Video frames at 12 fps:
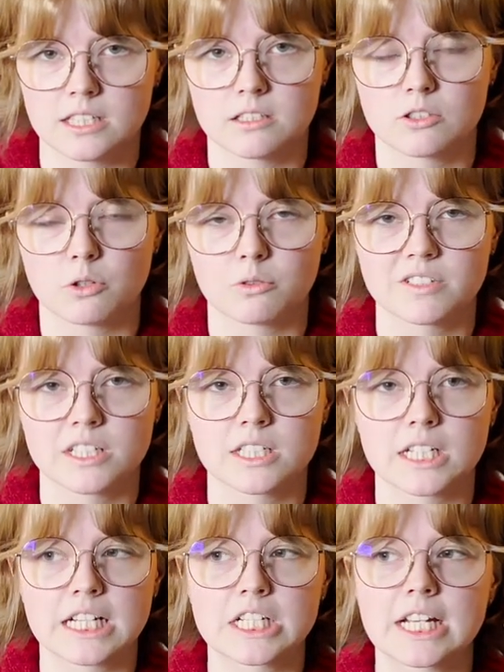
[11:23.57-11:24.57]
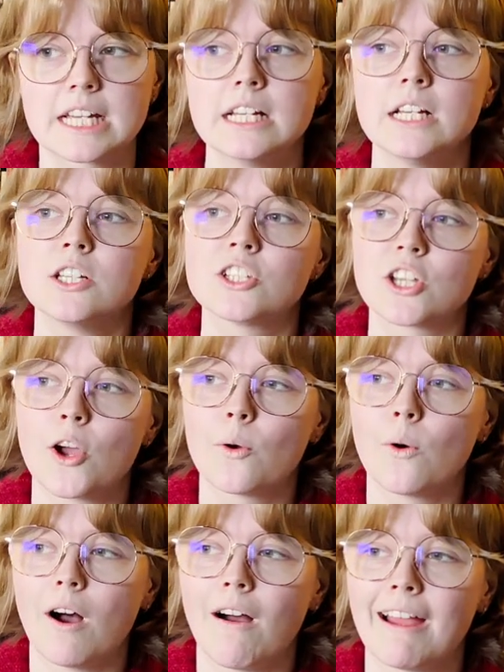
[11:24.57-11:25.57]
sort of didn't touch it.
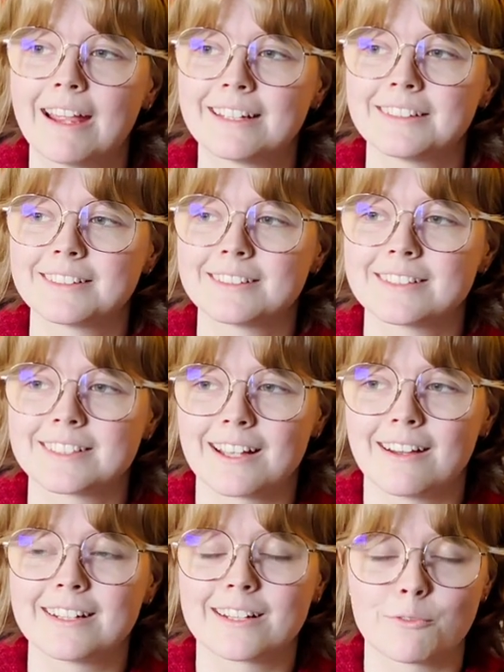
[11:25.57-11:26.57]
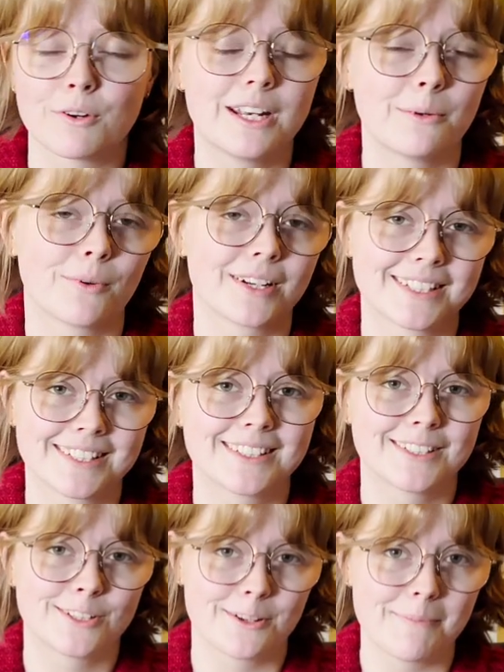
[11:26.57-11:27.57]
So I decided I really wanted
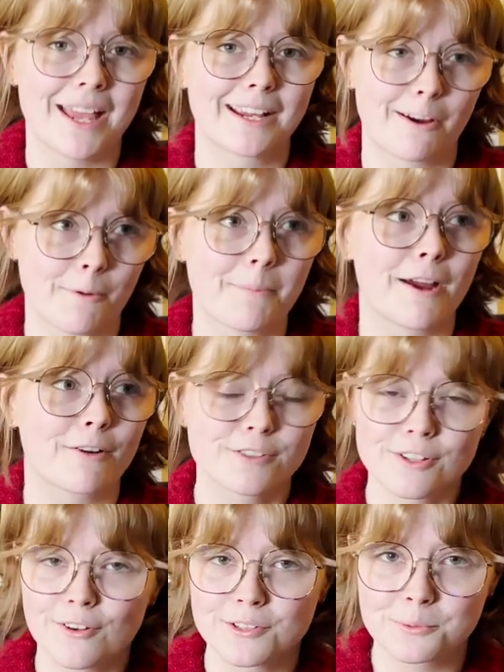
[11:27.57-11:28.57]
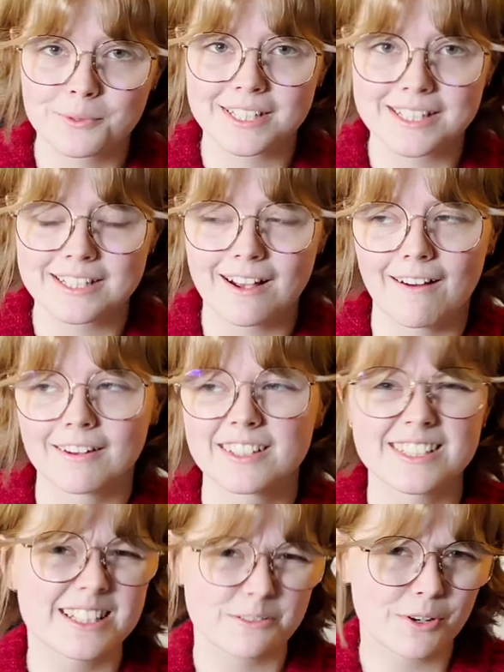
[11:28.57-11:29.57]
to make her a pair of socks with this yarn
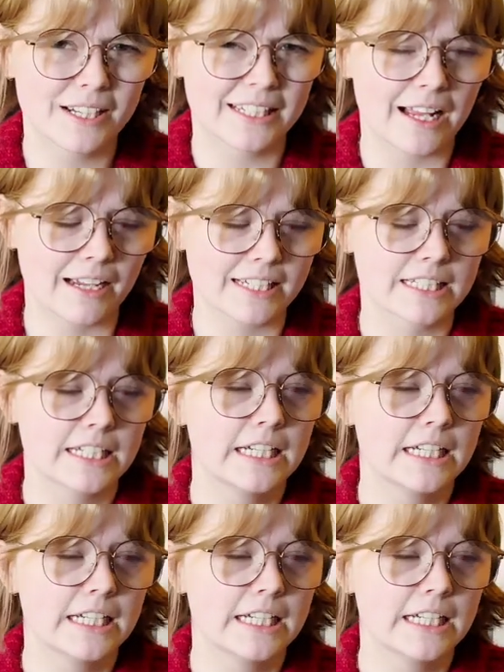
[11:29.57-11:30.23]
because it's really nice.